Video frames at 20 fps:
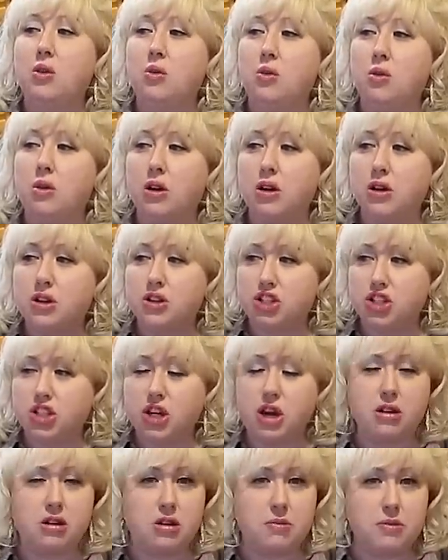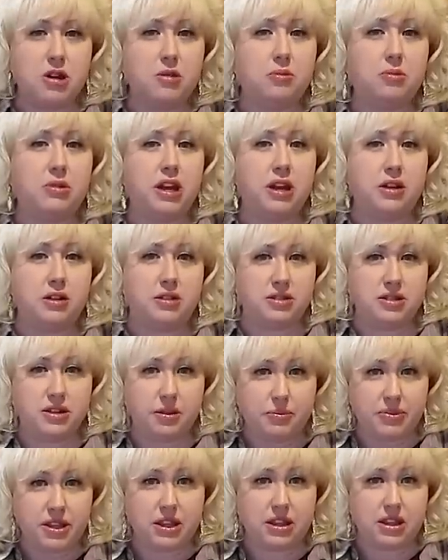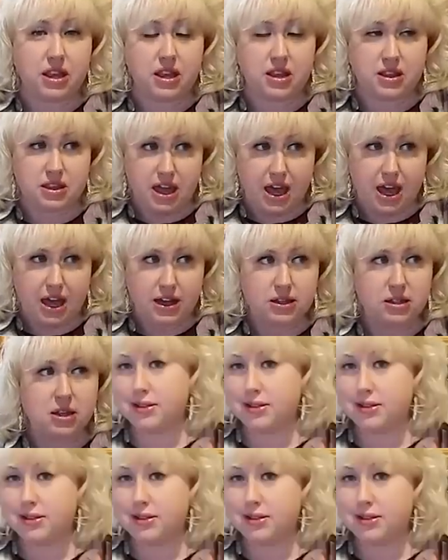or sharing a meal plan or something like that.